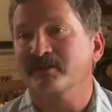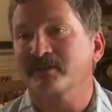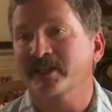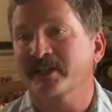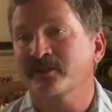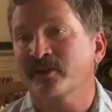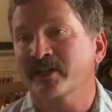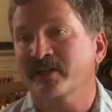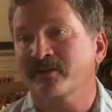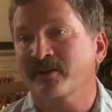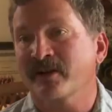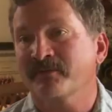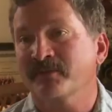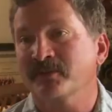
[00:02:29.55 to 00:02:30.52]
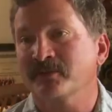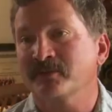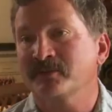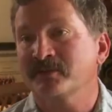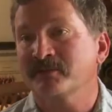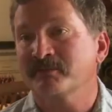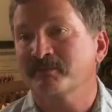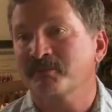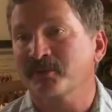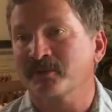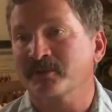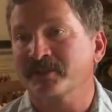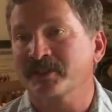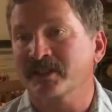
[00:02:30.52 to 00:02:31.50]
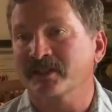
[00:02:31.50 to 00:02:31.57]
Lake Creek Refuge
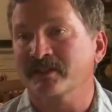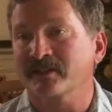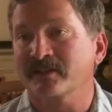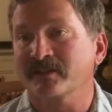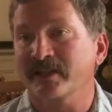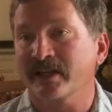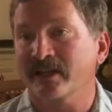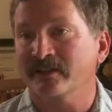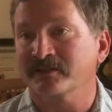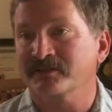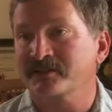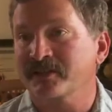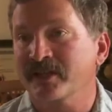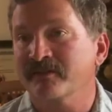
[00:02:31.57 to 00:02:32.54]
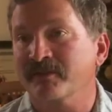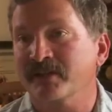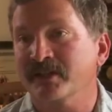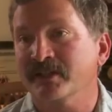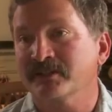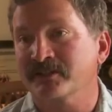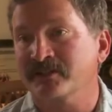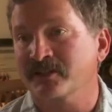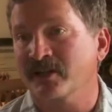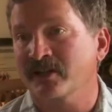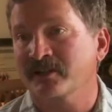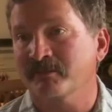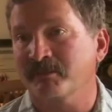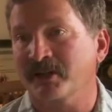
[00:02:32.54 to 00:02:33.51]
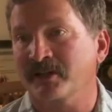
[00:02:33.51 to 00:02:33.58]
pulled in Allan Savory to
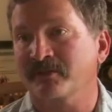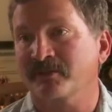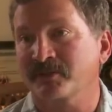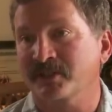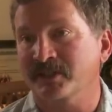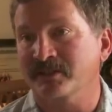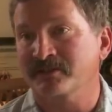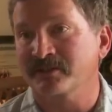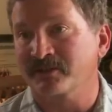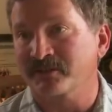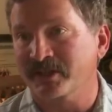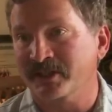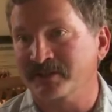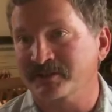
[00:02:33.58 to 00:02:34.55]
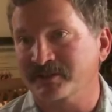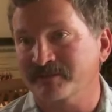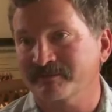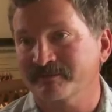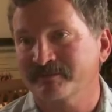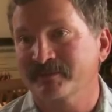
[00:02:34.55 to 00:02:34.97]
talk about rotational grazing.